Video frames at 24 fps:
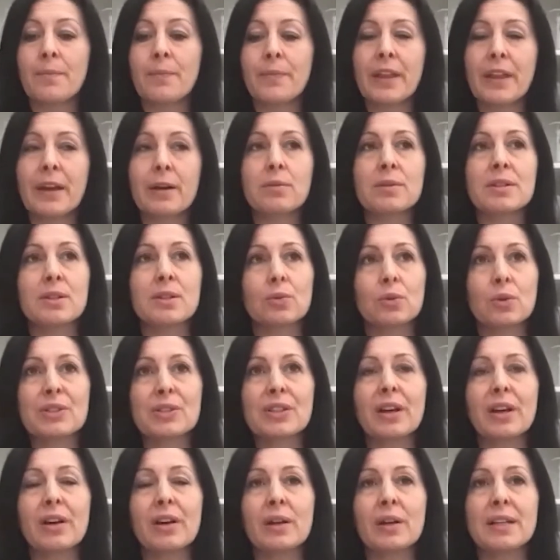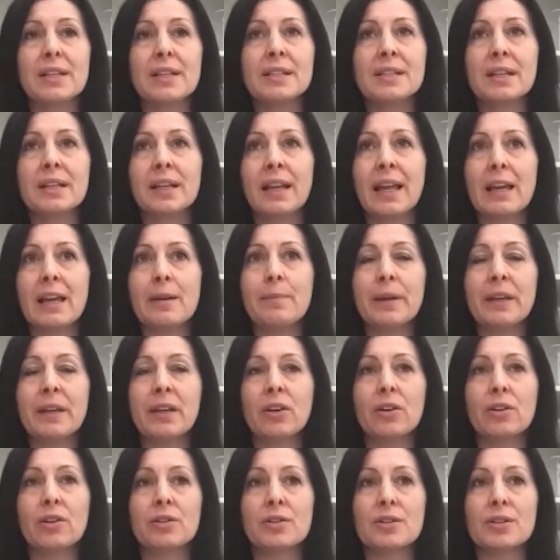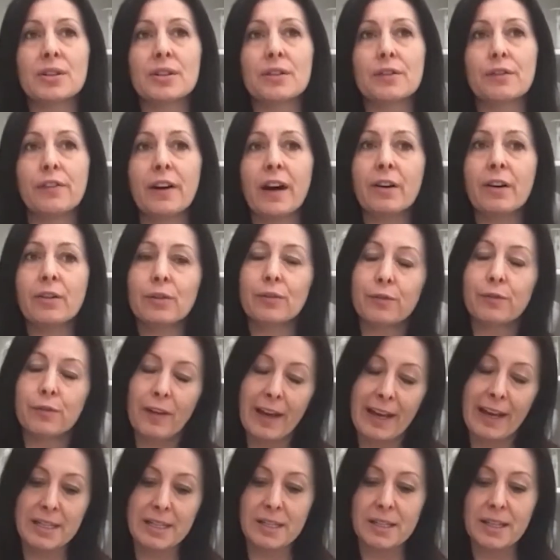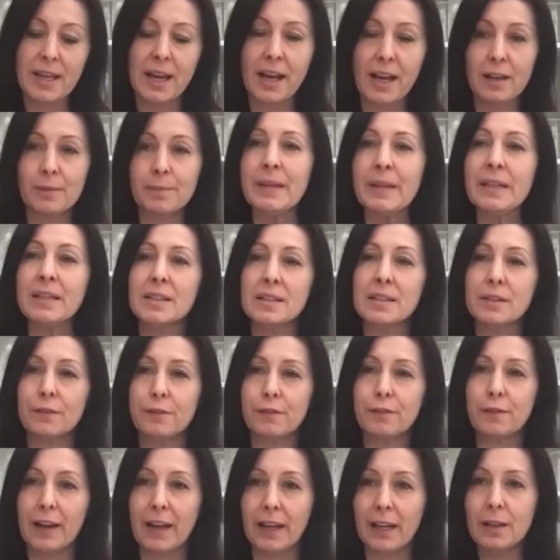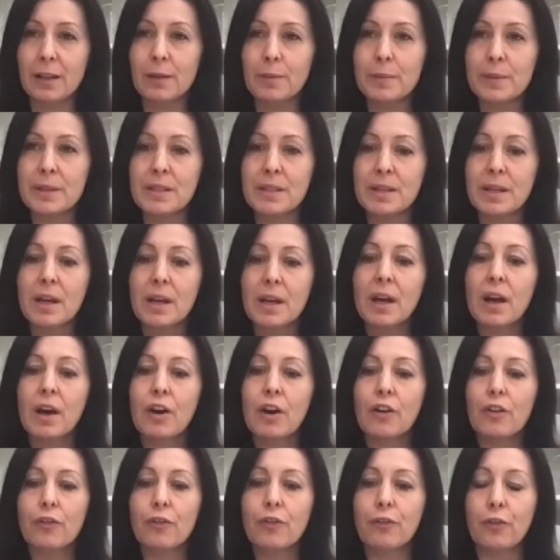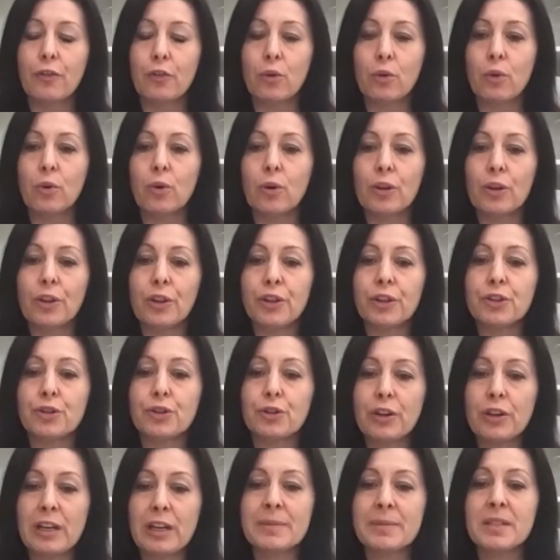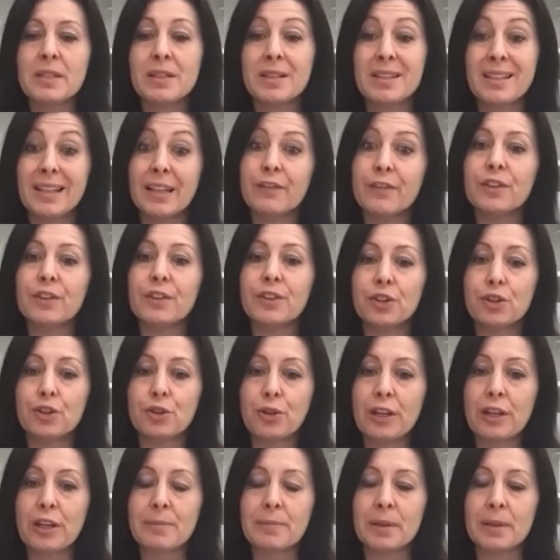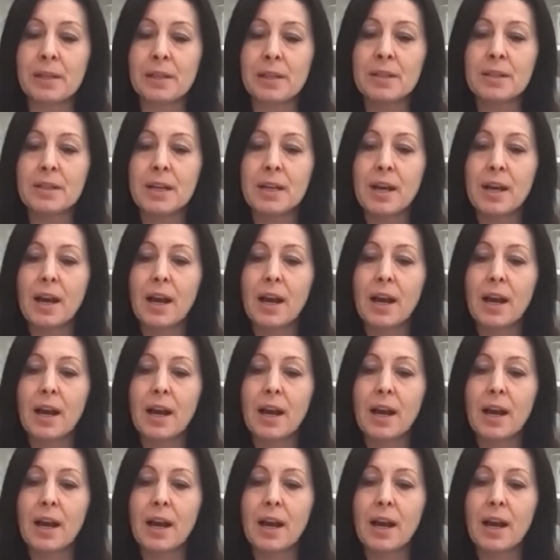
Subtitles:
There was also a delay because the viral vector that had been developed for the treatment to deliver the treatment